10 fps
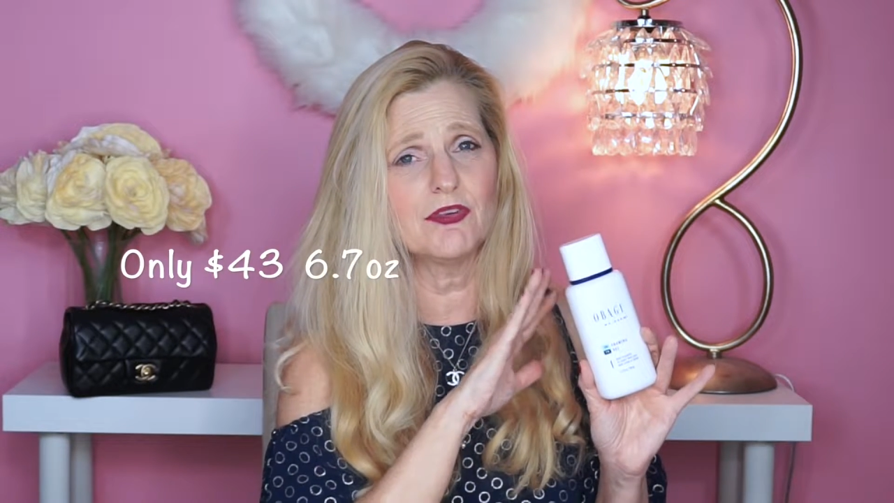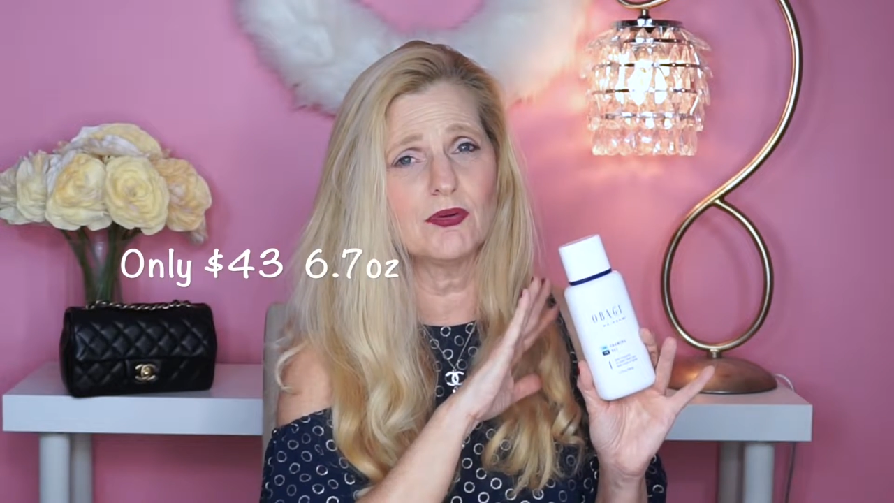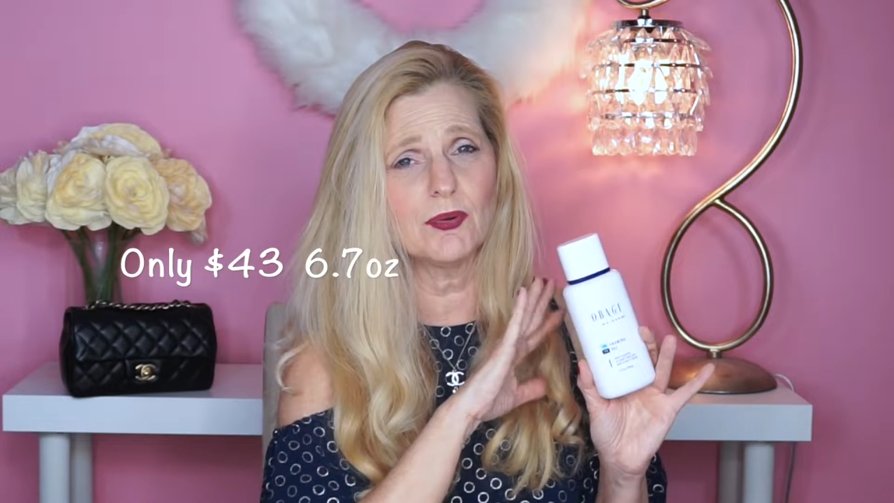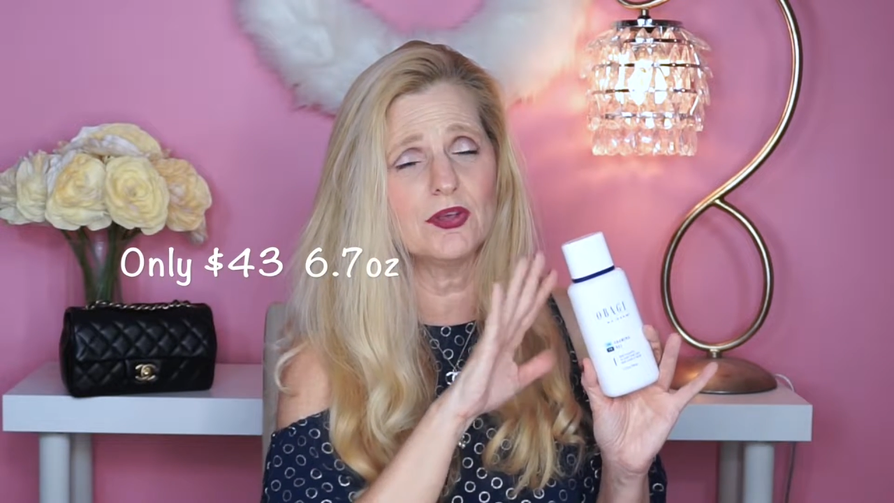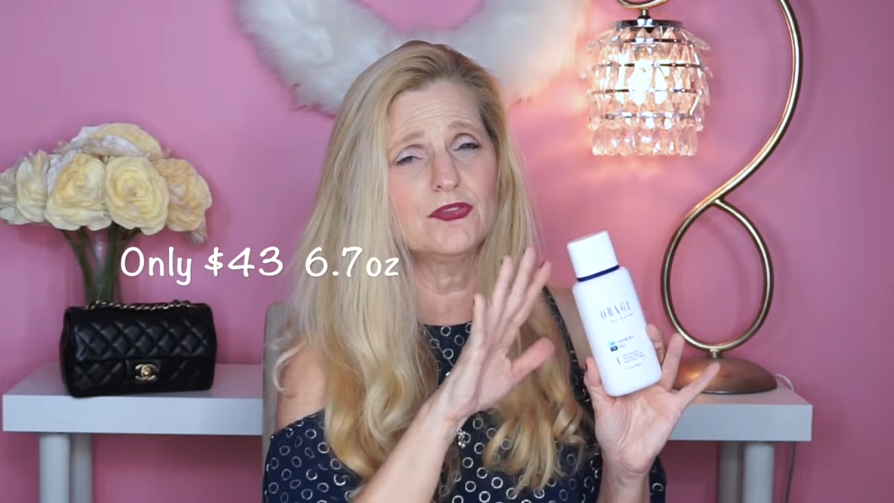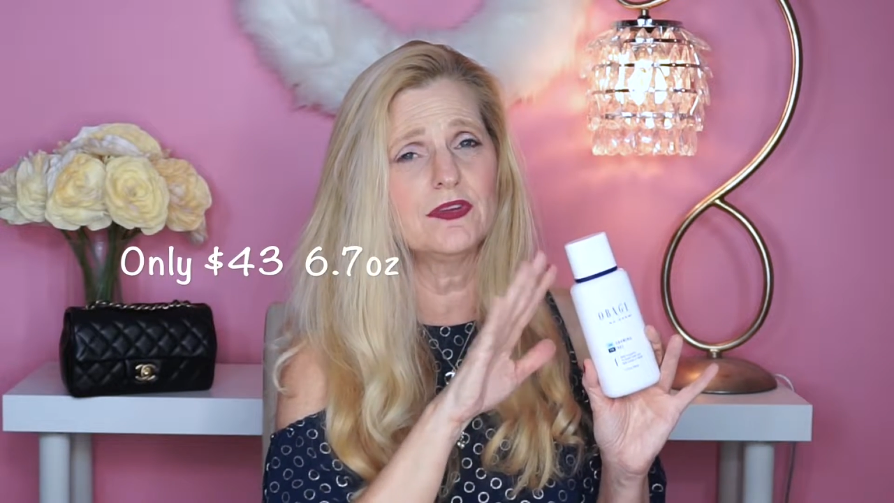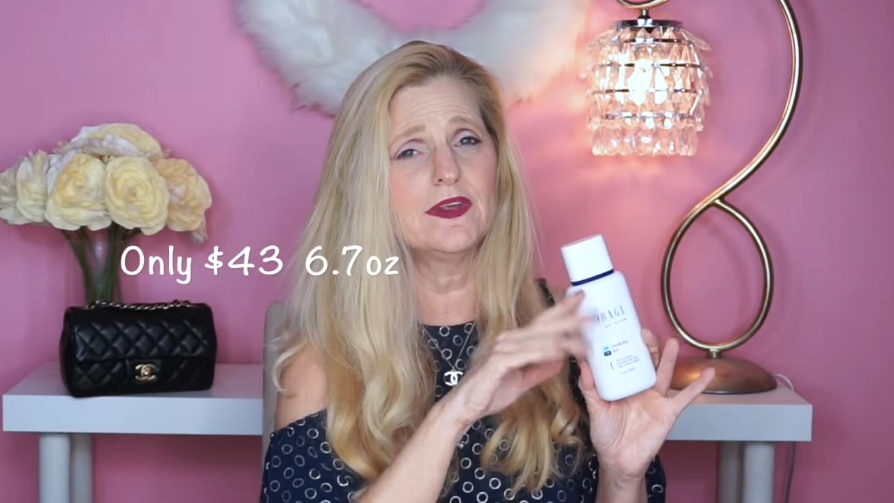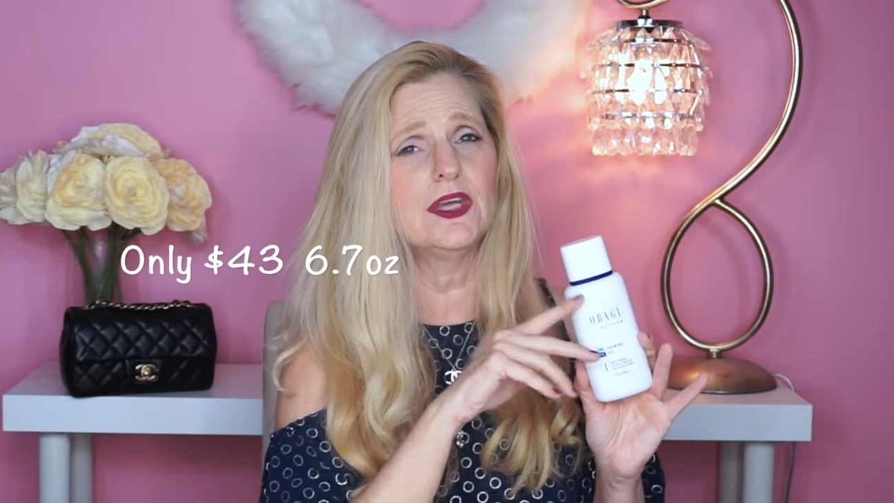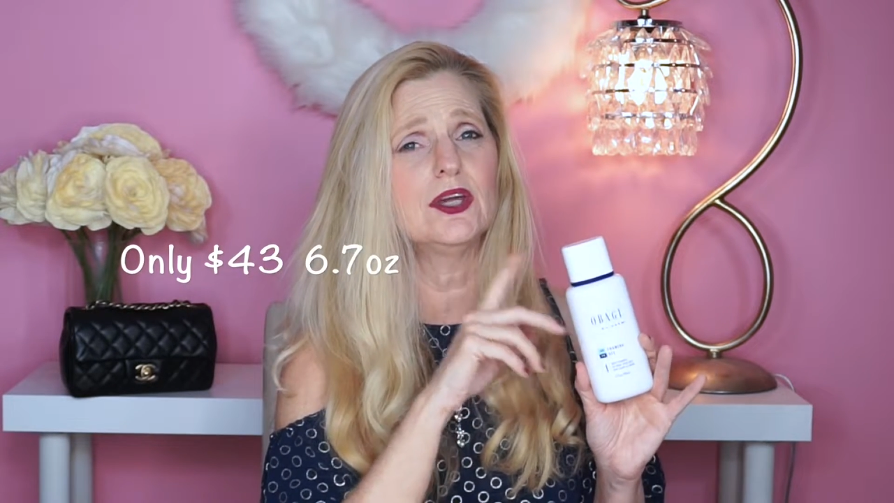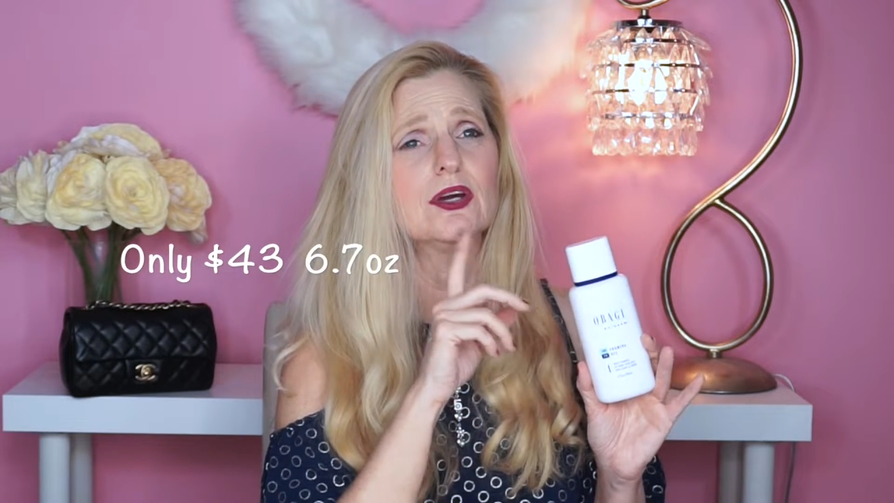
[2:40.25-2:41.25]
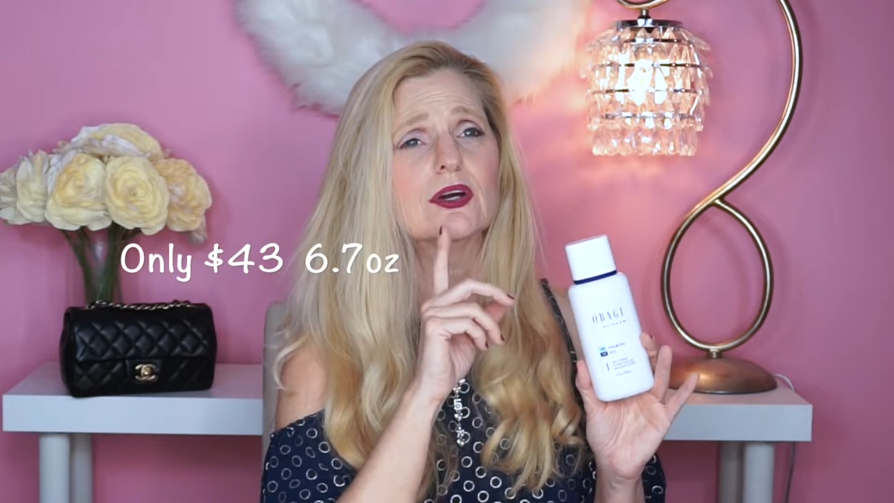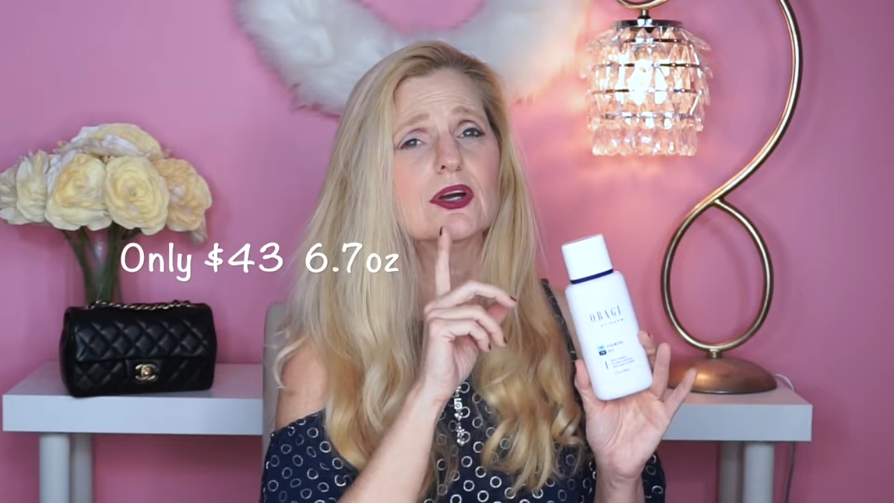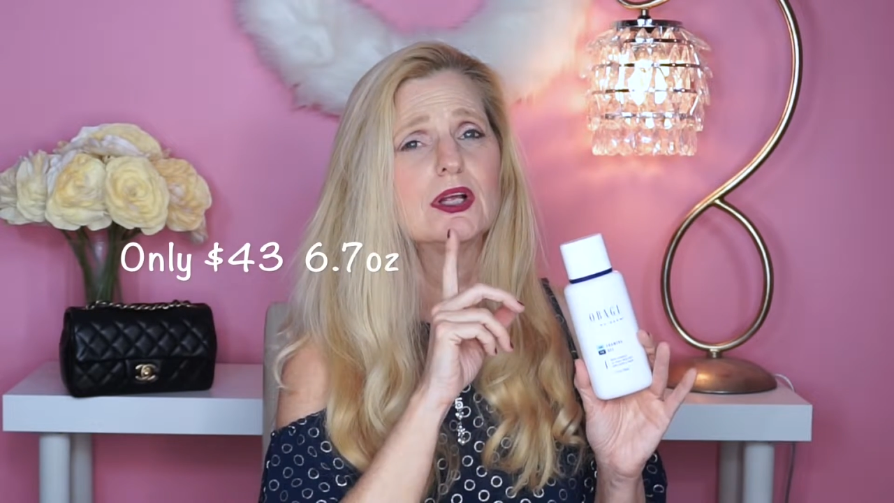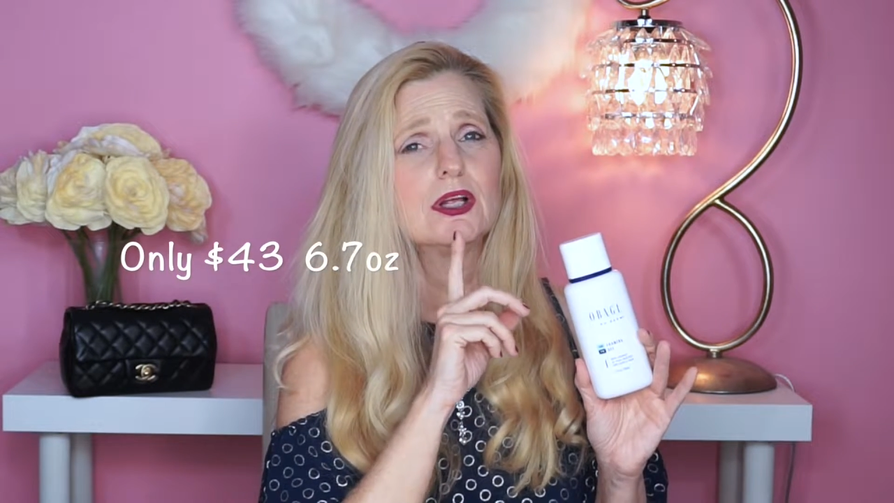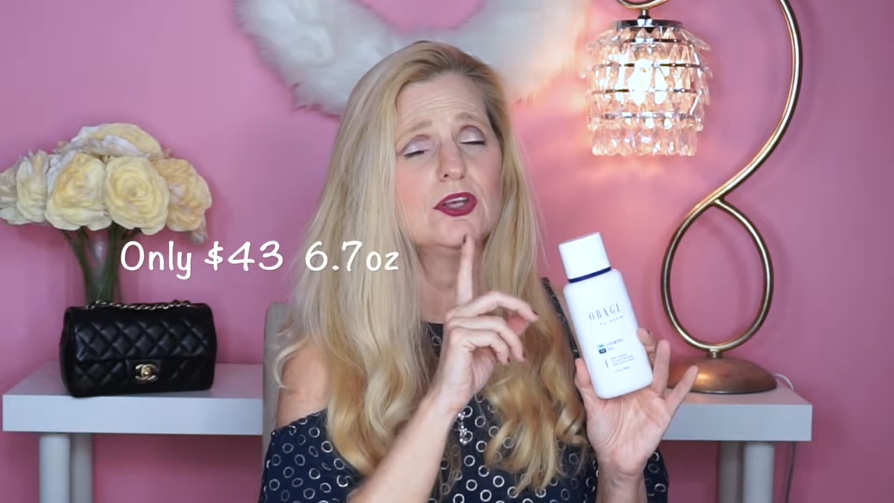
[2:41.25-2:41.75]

for the rest of the year